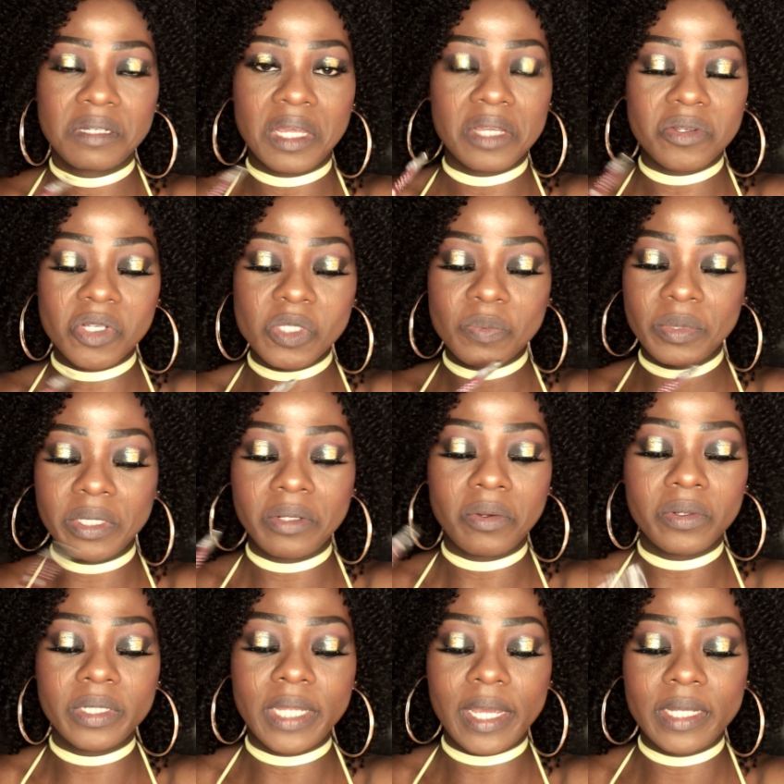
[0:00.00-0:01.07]
I just put it
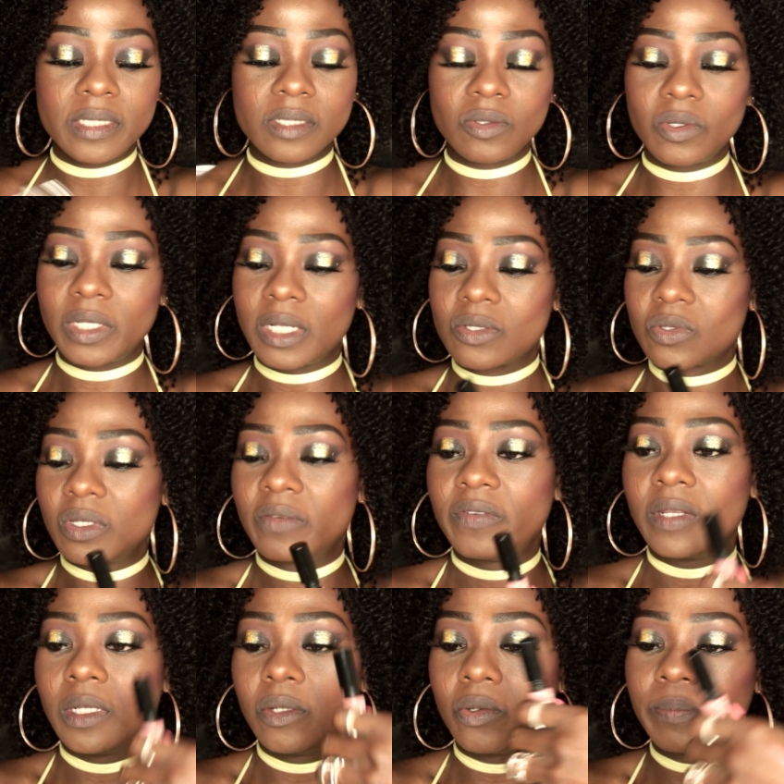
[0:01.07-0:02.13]
under it in order to give
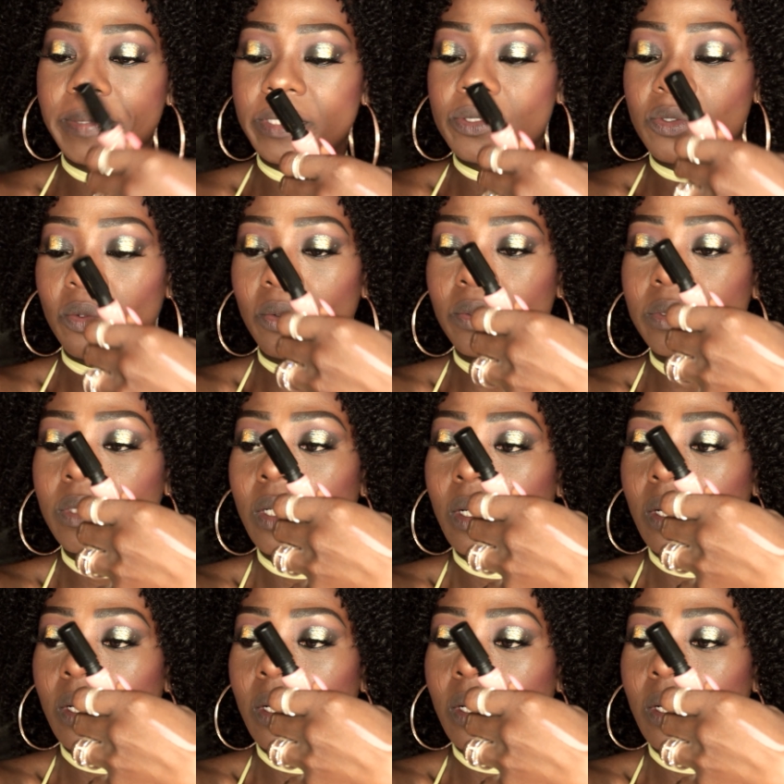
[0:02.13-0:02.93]
it a little bit tone.